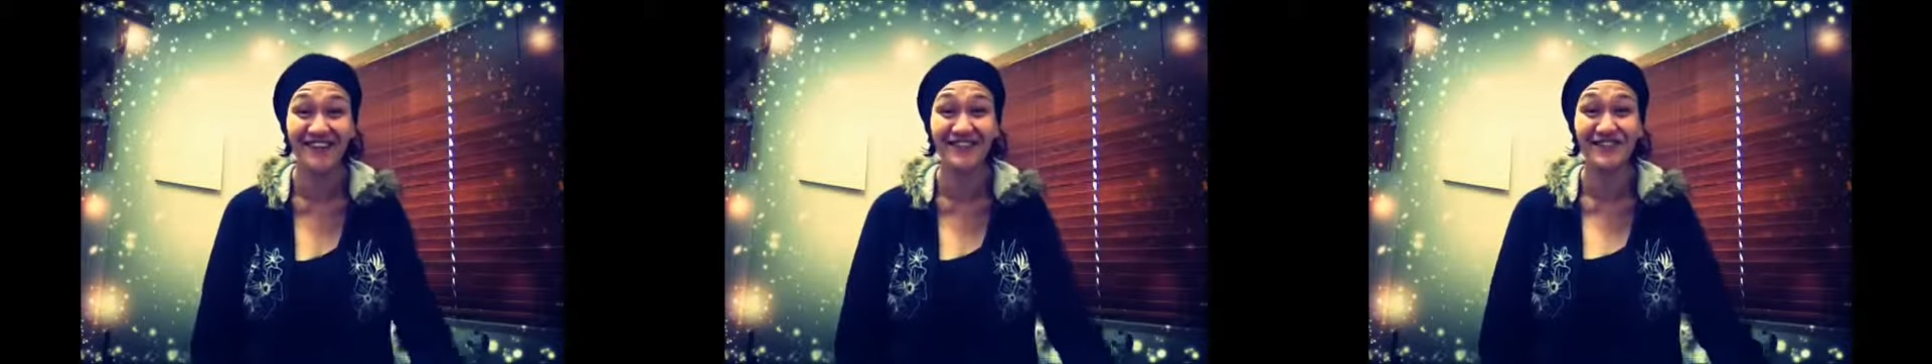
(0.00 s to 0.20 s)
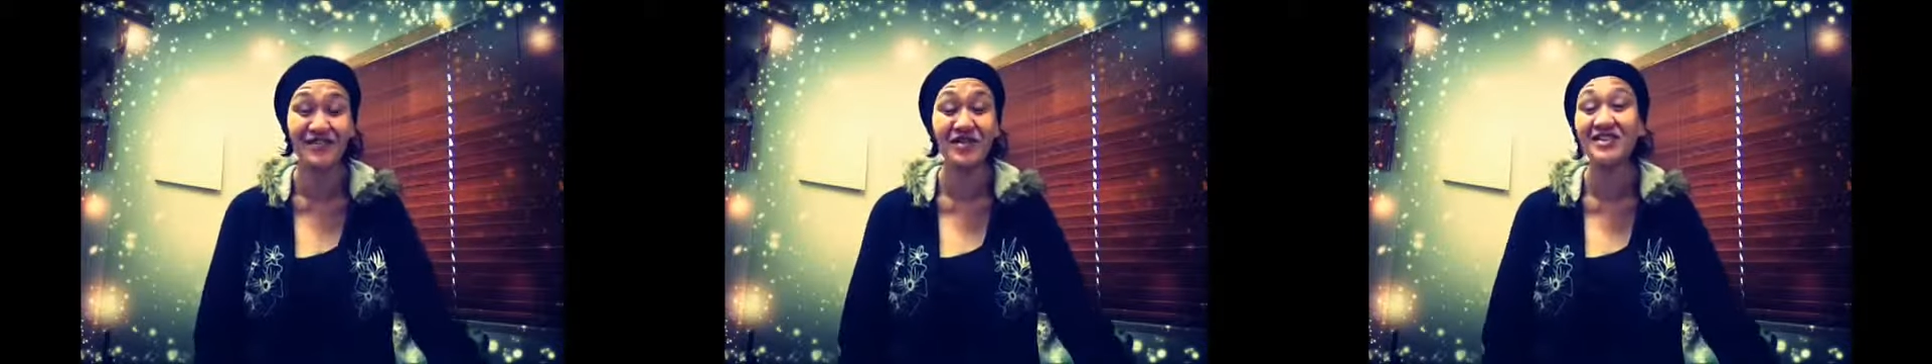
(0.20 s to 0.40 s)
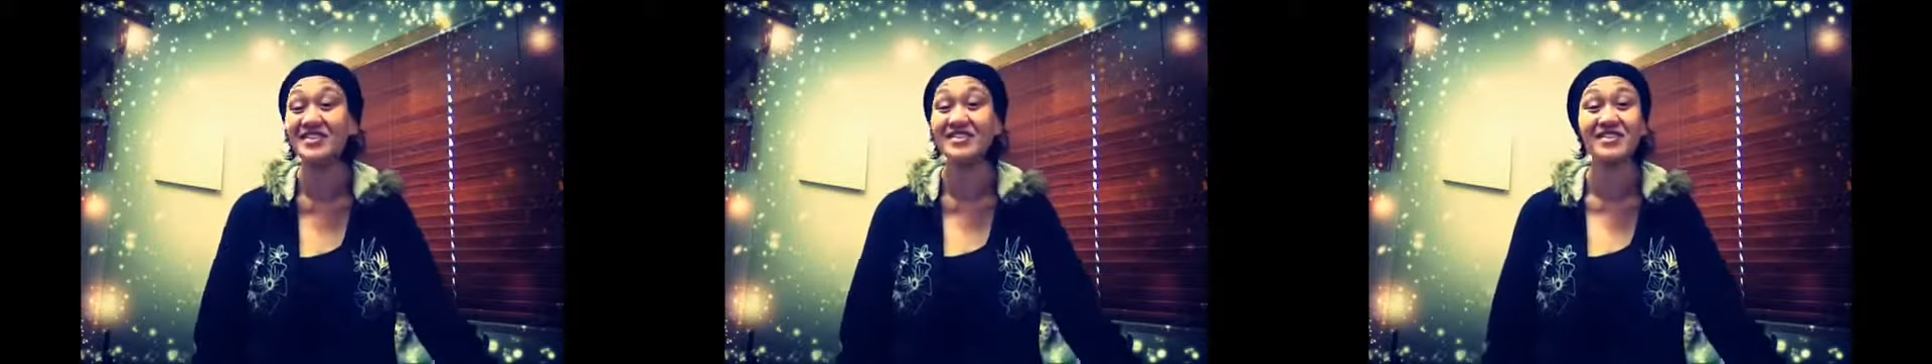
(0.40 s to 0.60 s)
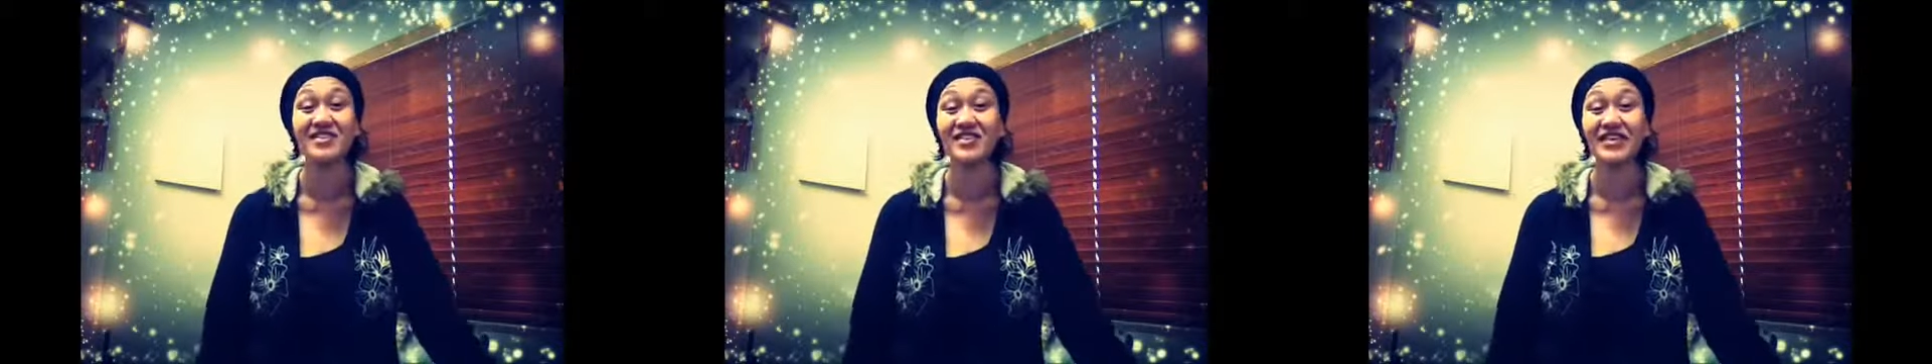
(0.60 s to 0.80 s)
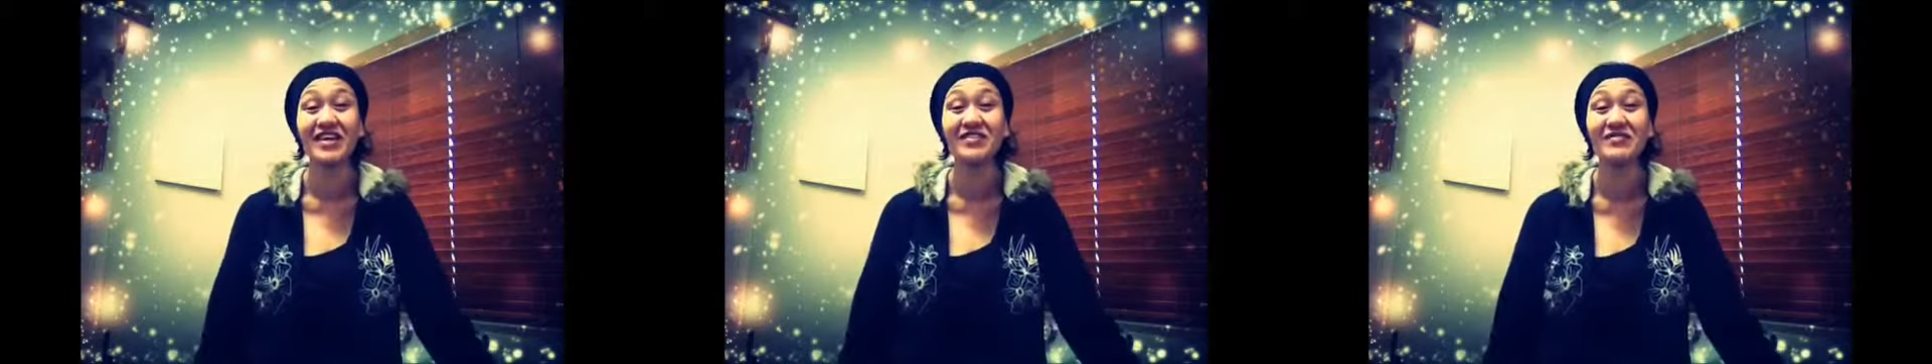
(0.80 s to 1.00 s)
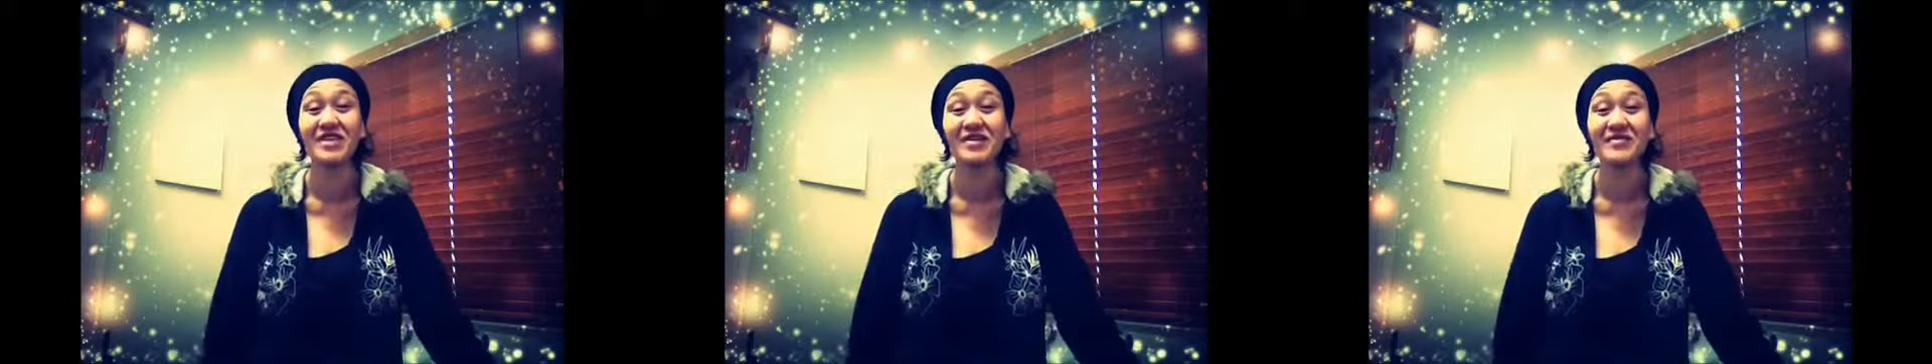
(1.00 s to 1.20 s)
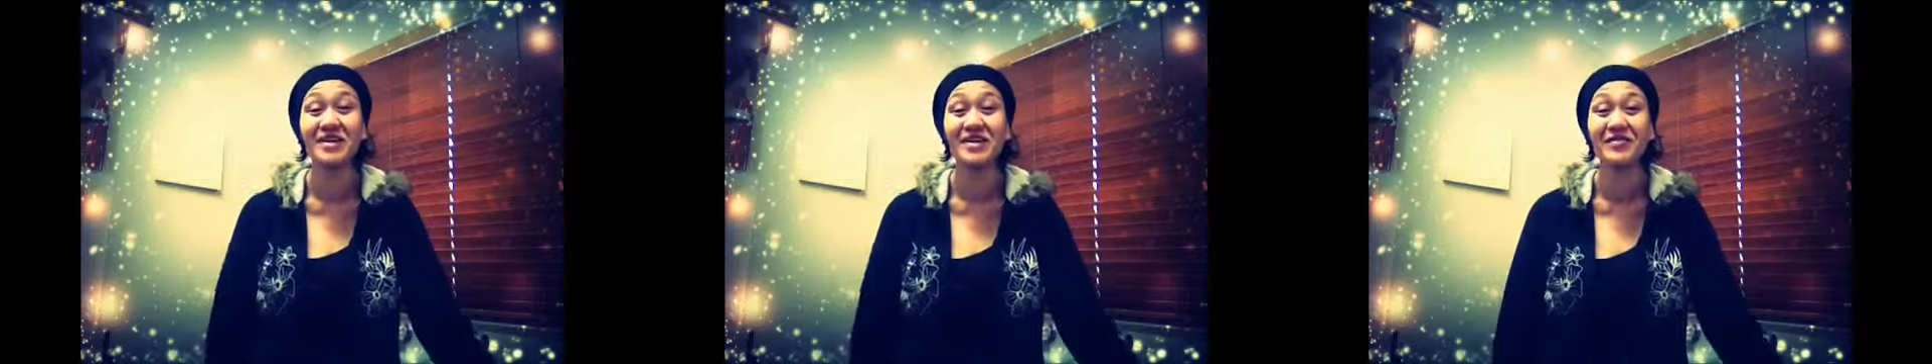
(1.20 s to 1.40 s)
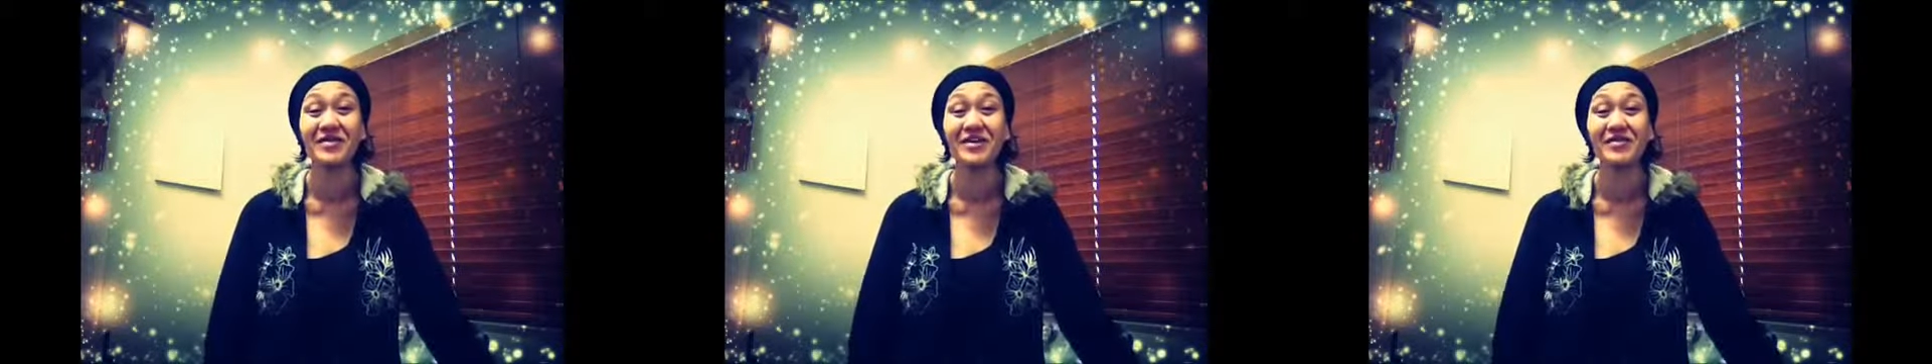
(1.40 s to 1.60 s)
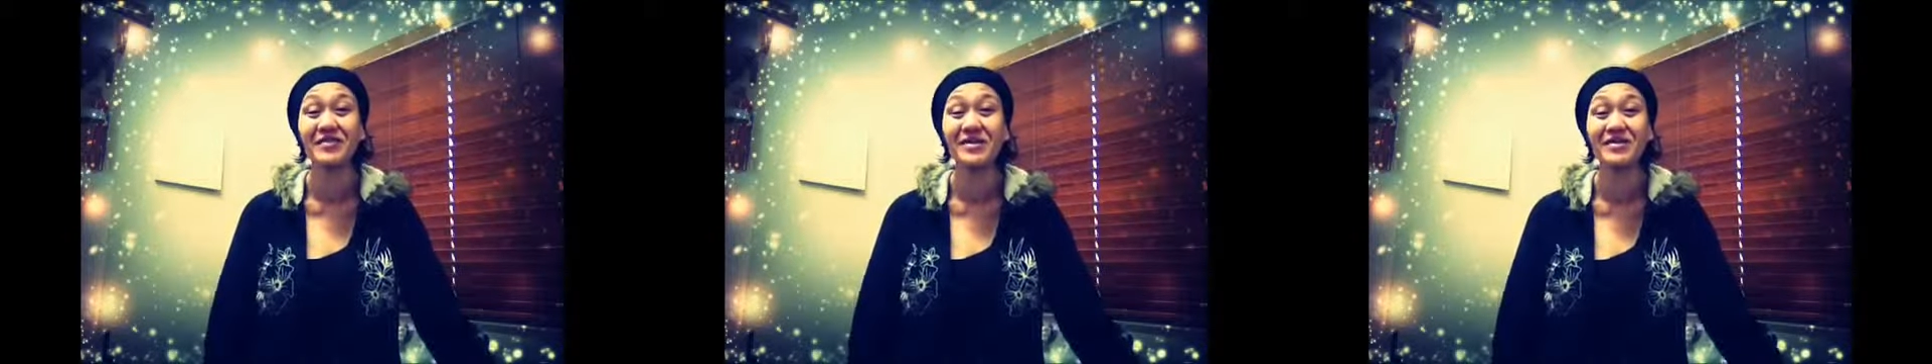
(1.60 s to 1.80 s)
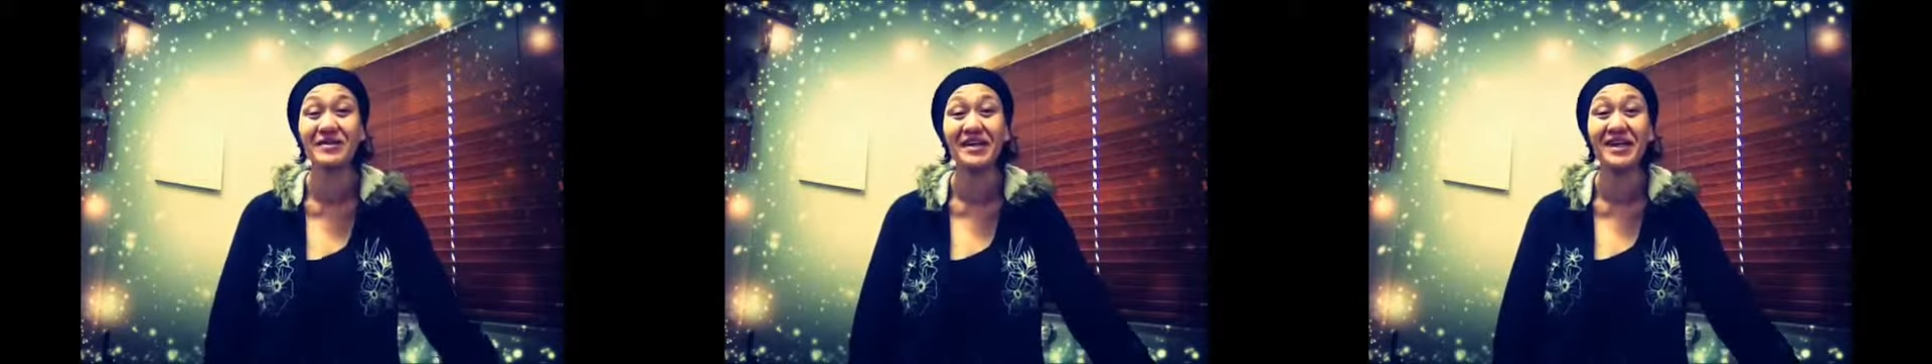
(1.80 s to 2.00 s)
and we're just trying to help them out when and
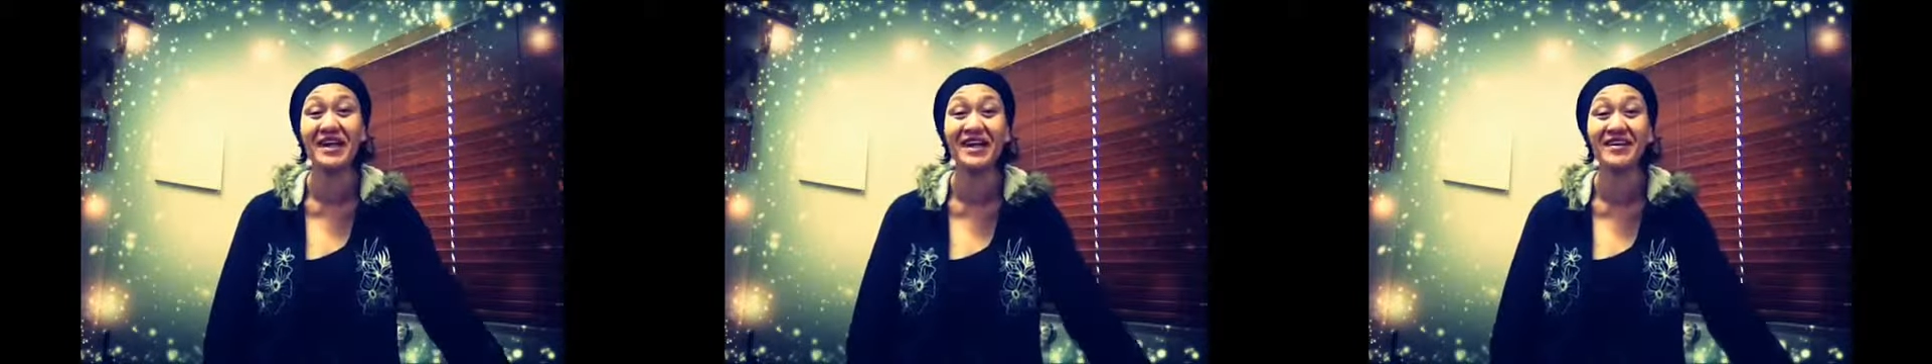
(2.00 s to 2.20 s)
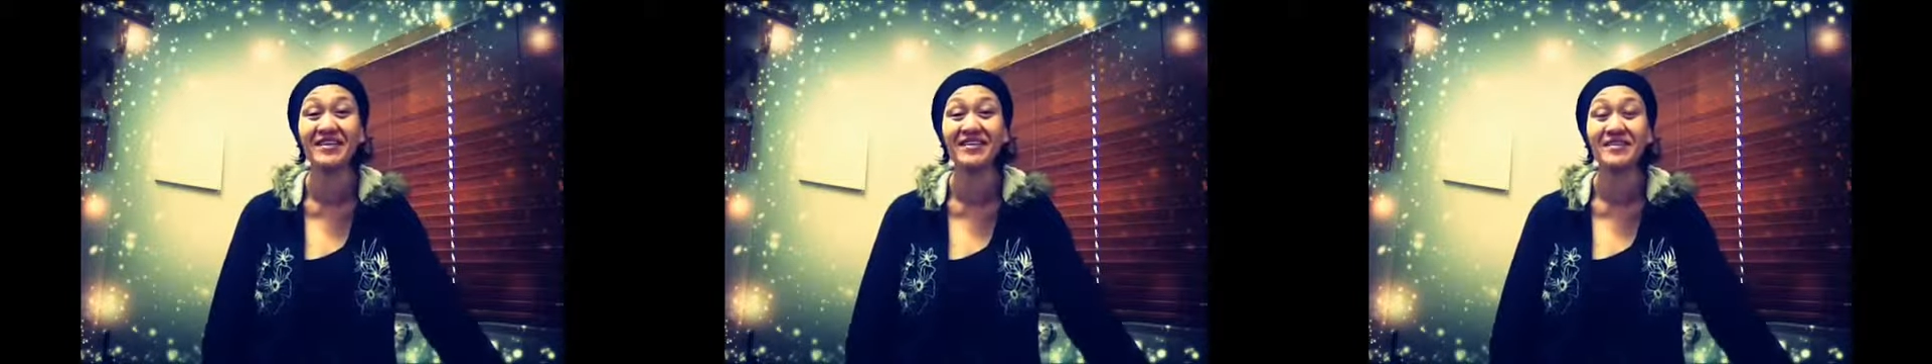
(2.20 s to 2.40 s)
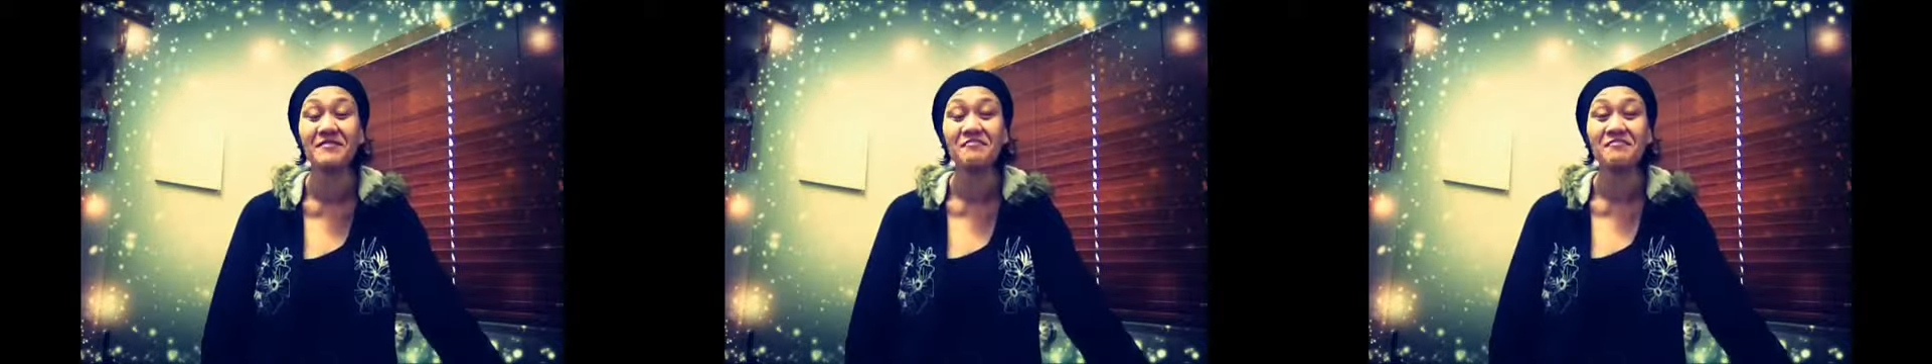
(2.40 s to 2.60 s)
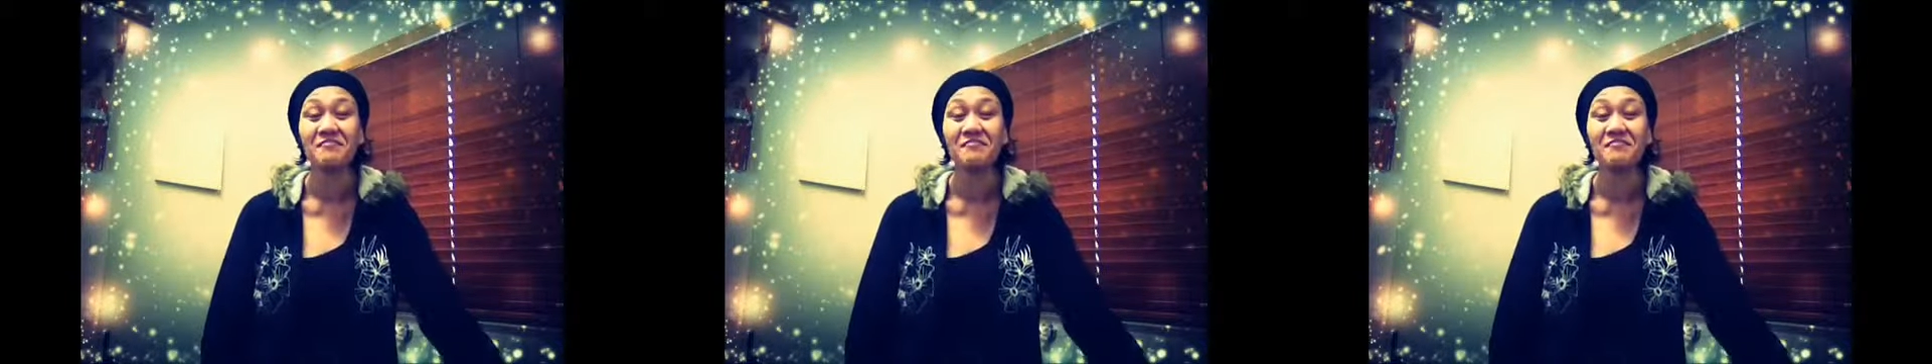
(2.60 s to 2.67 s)
where we can.